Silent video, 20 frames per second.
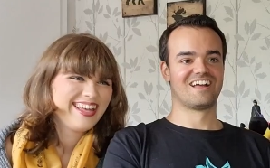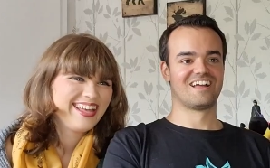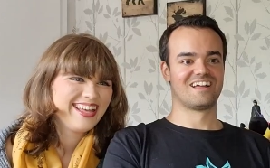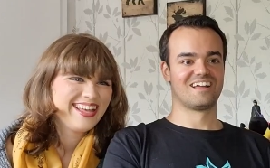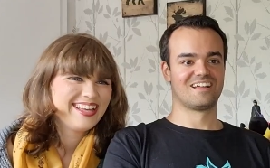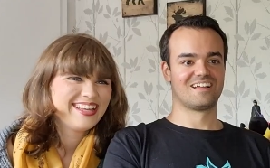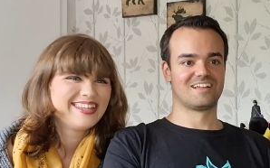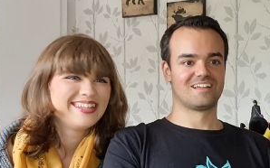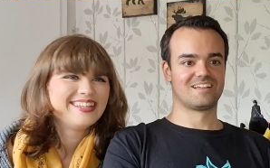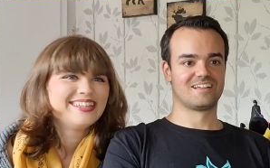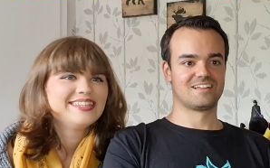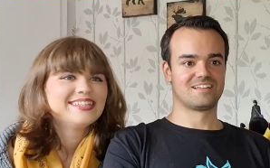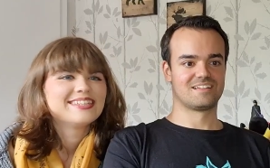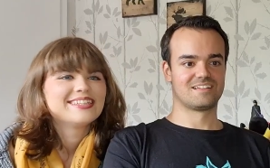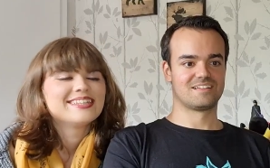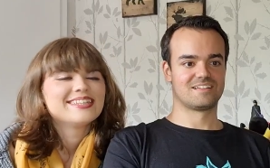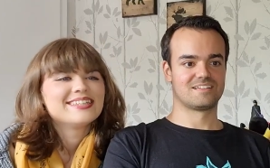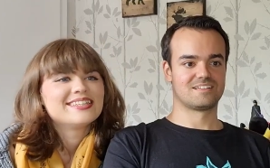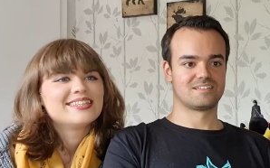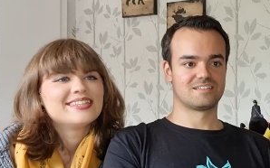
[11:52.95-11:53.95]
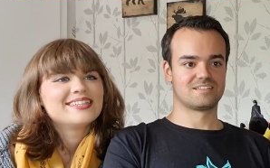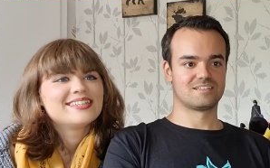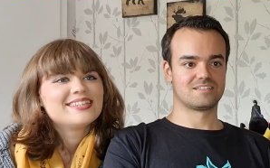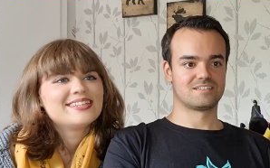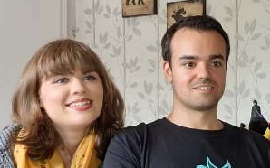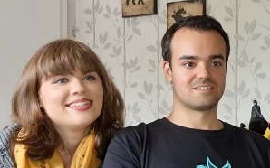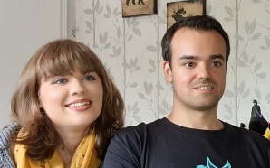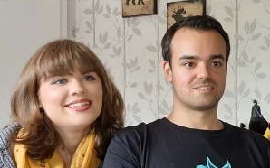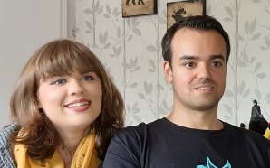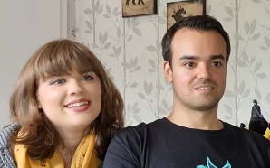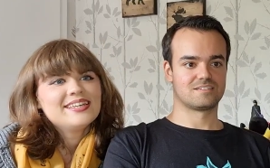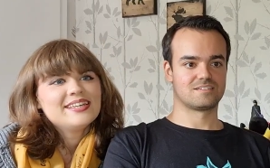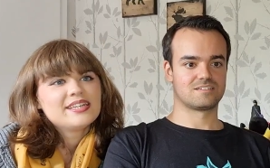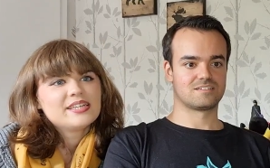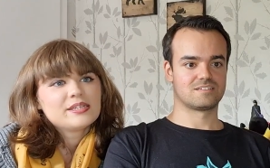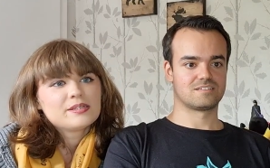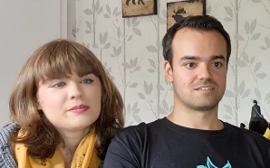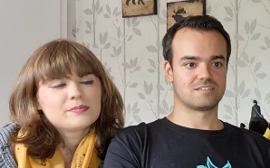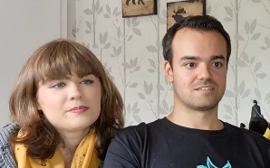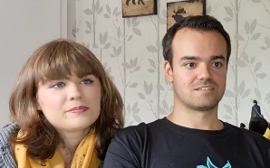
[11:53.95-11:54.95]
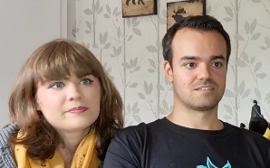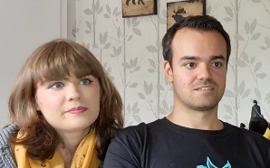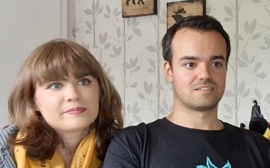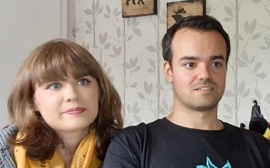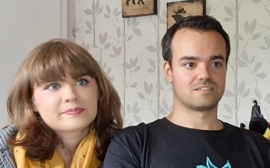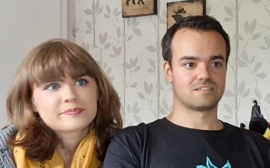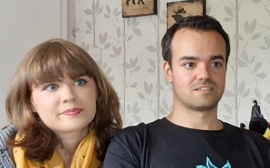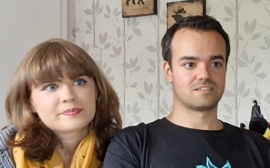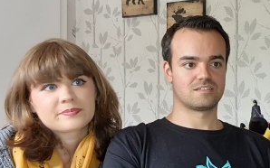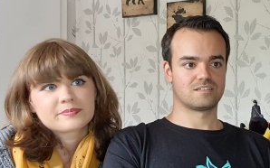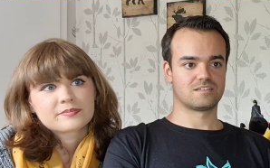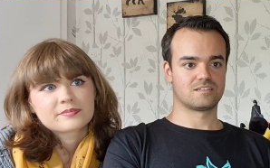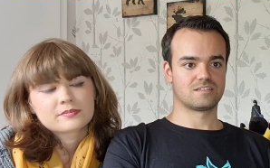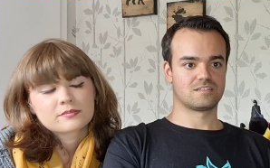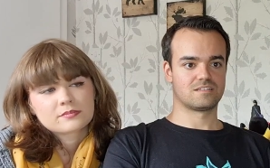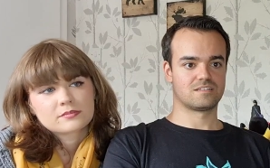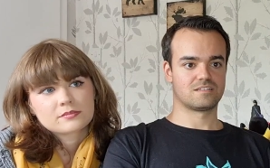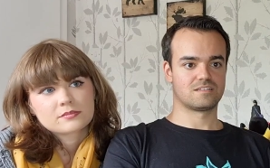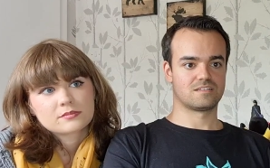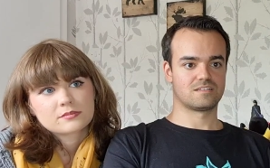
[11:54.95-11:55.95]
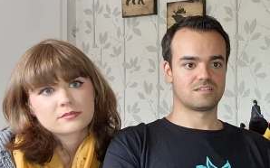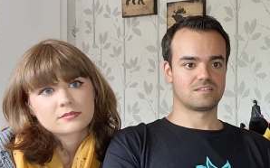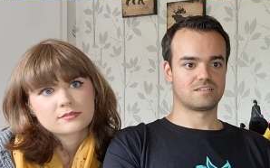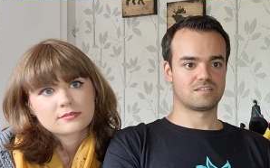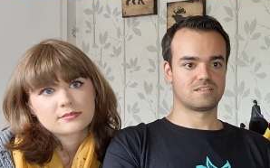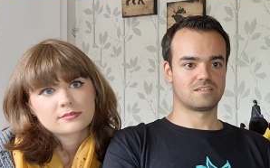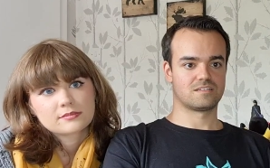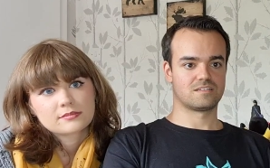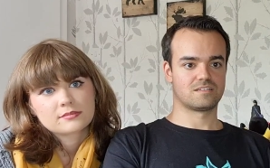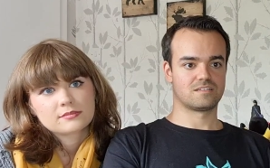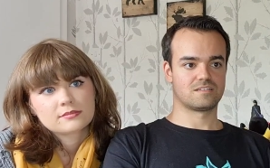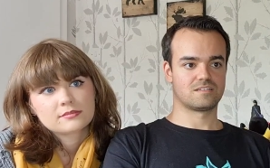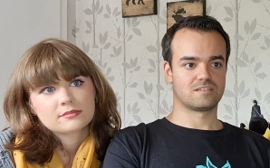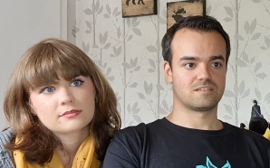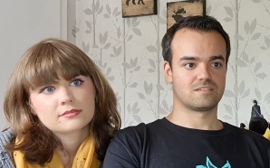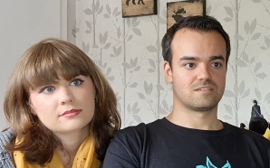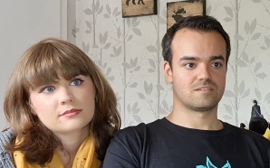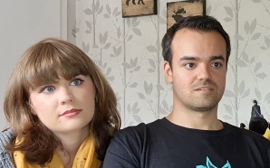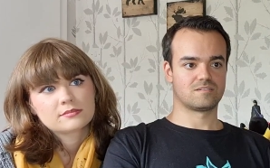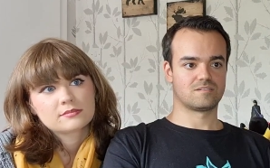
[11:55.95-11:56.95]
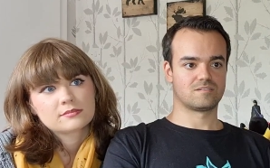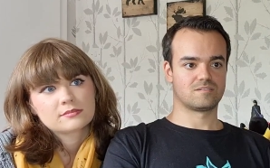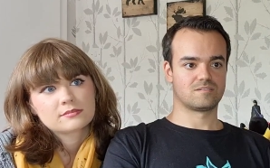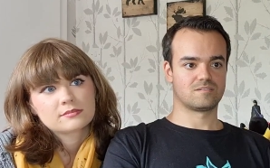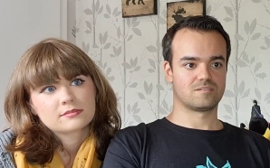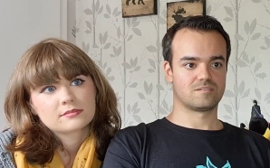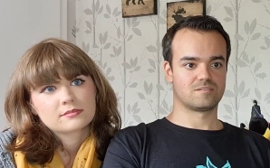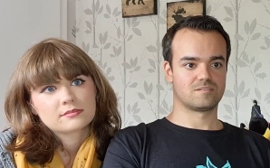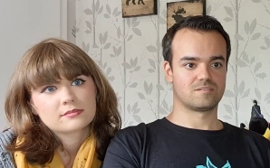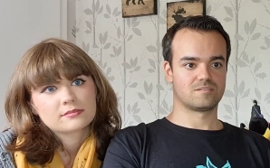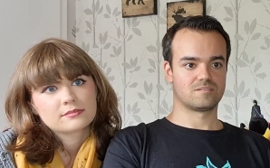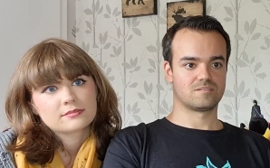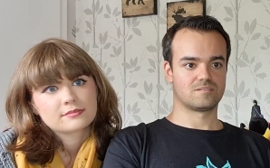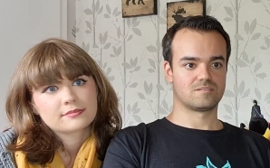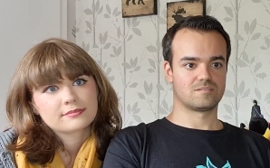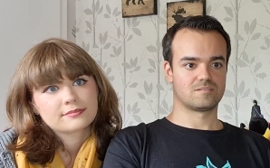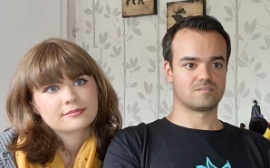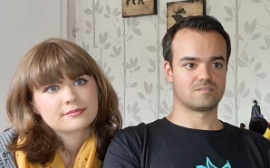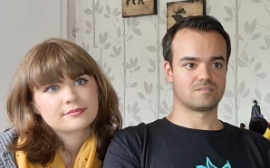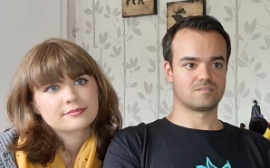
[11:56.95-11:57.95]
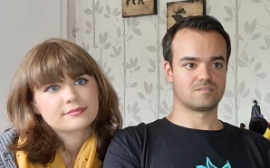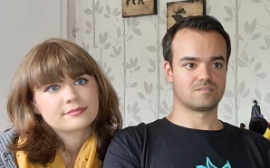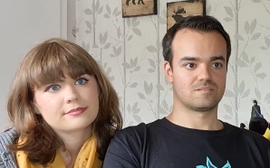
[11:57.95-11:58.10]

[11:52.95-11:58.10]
(no one is talking)